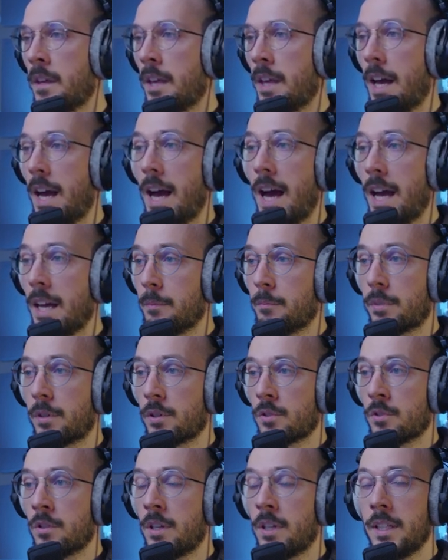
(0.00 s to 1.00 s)
I
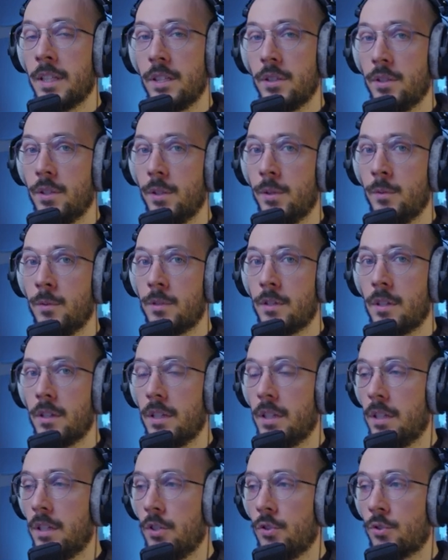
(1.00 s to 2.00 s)
personally use
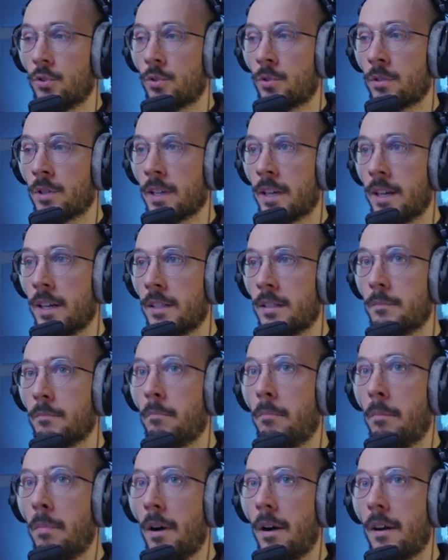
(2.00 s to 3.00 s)
the
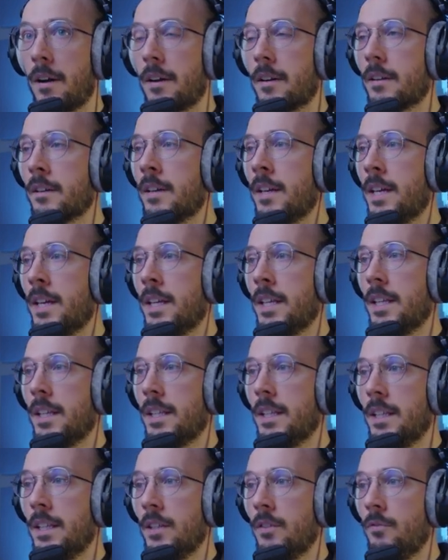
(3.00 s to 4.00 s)
shortcut, but
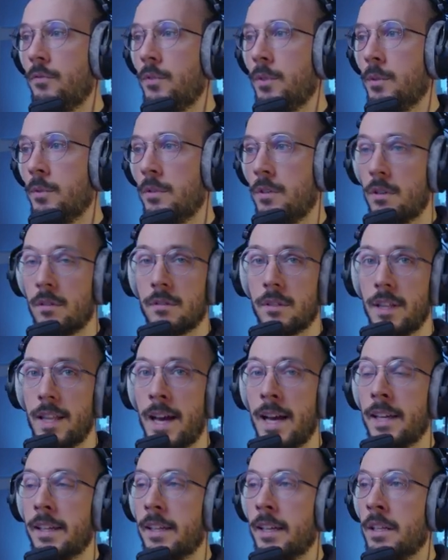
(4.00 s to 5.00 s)
if you don't
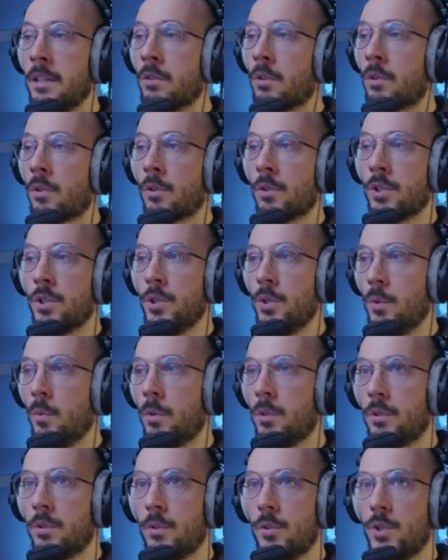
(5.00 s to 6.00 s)
like it or you
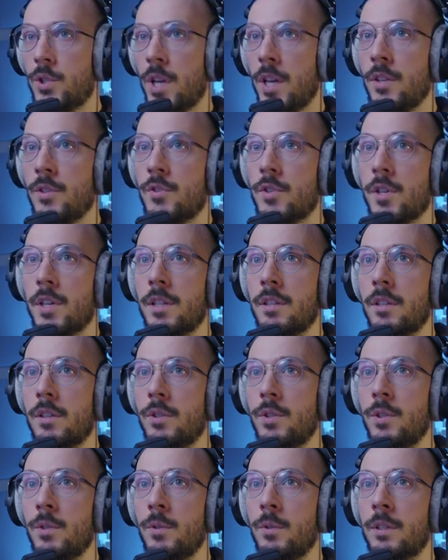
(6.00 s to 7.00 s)
want to change it,
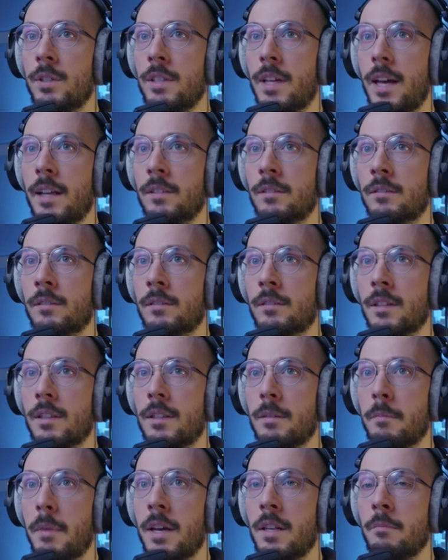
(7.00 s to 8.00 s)
you can enter the
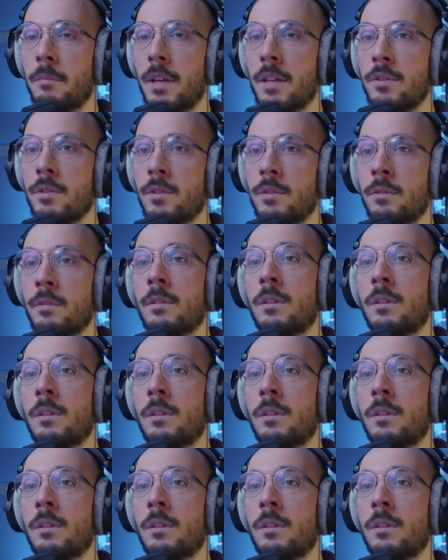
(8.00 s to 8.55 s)
main menu,